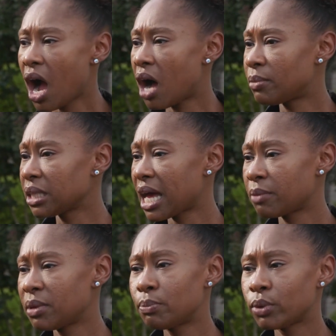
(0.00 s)
Um, a lot
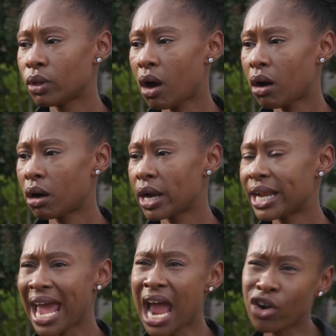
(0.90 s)
of people are in
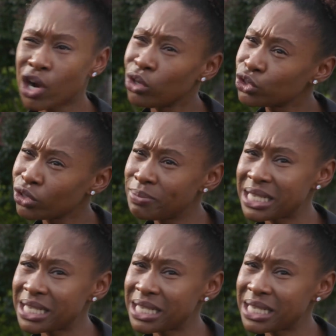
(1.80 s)
the agricultural